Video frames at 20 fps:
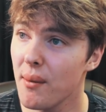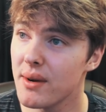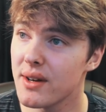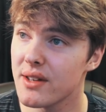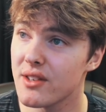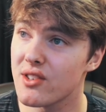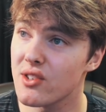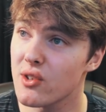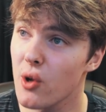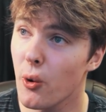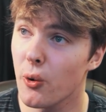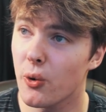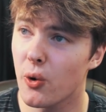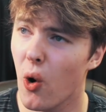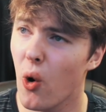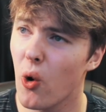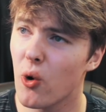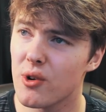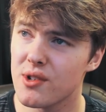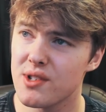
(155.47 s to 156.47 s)
and it's so
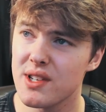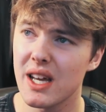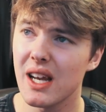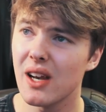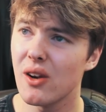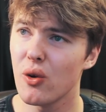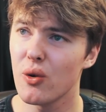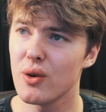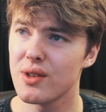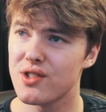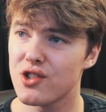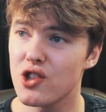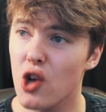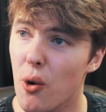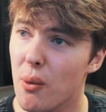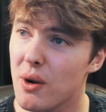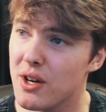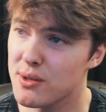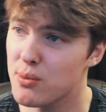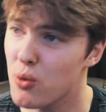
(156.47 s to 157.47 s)
cool because you get to learn so
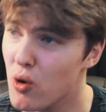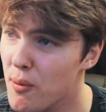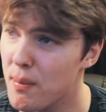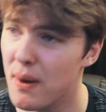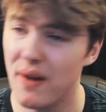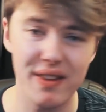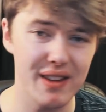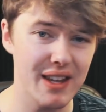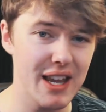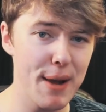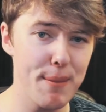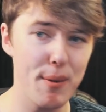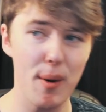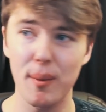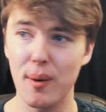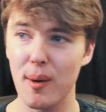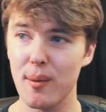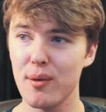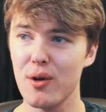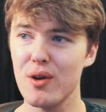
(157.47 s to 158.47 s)
much more about the K-pop
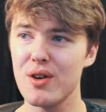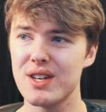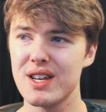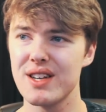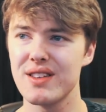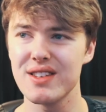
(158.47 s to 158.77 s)
community.